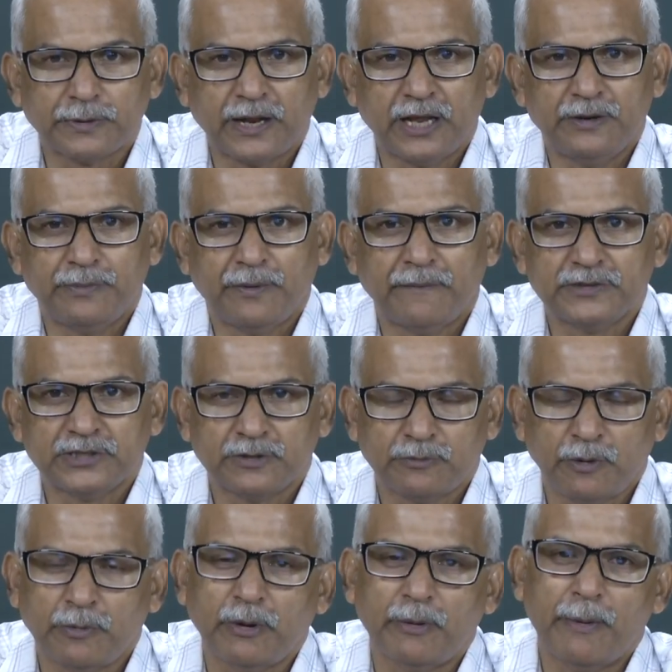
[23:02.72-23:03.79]
the information
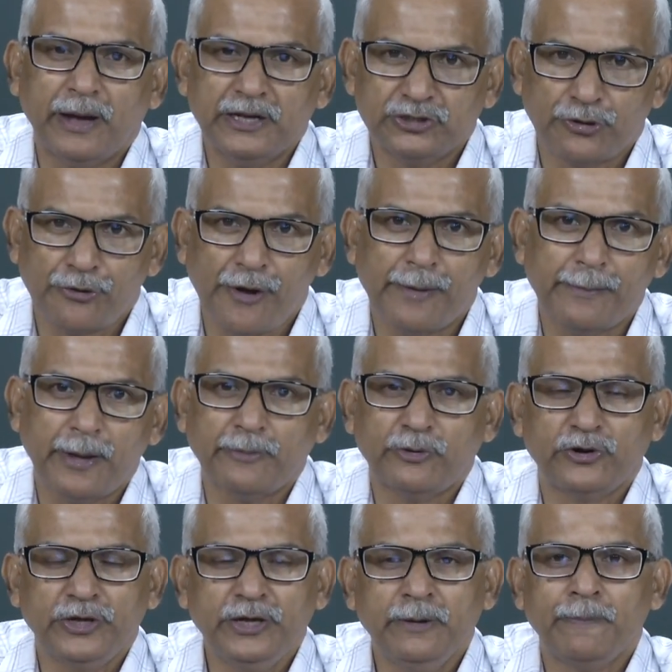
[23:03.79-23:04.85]
from device to the
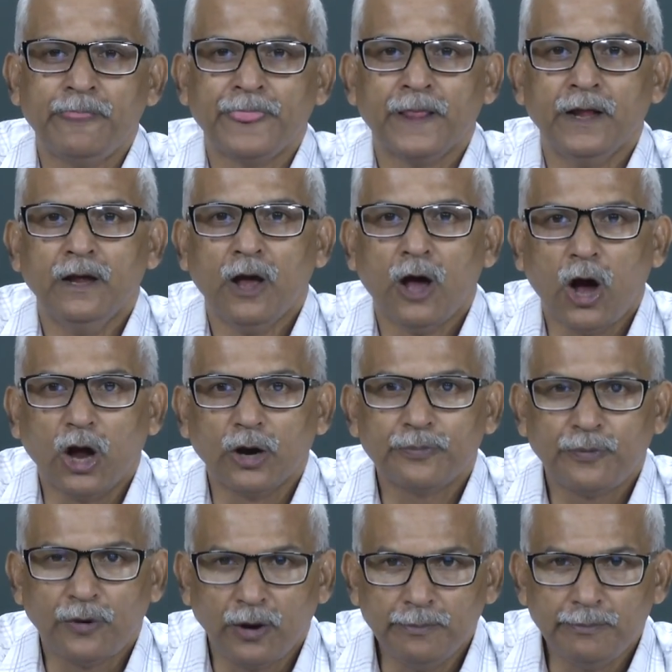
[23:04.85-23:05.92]
memory or
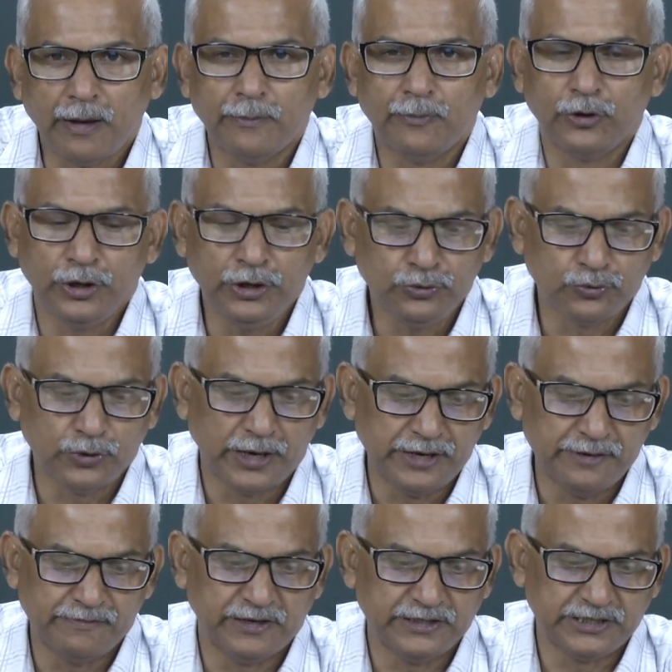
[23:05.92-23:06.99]
from memory to the
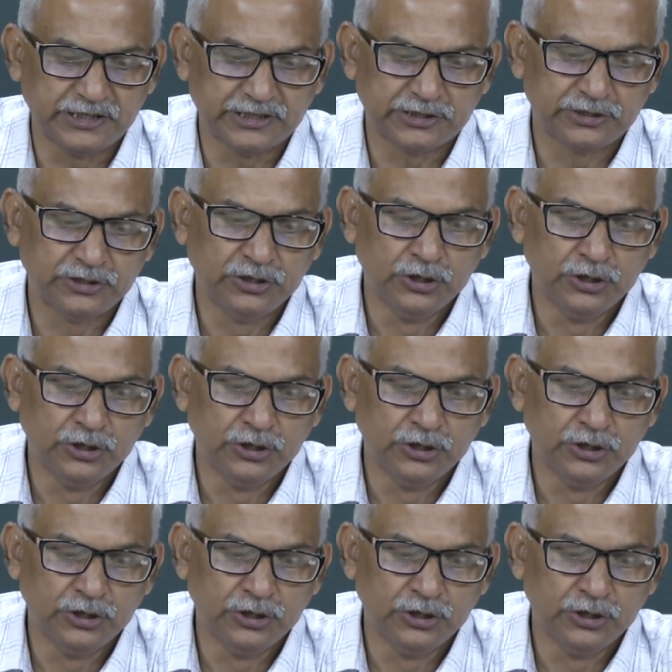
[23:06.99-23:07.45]
devices.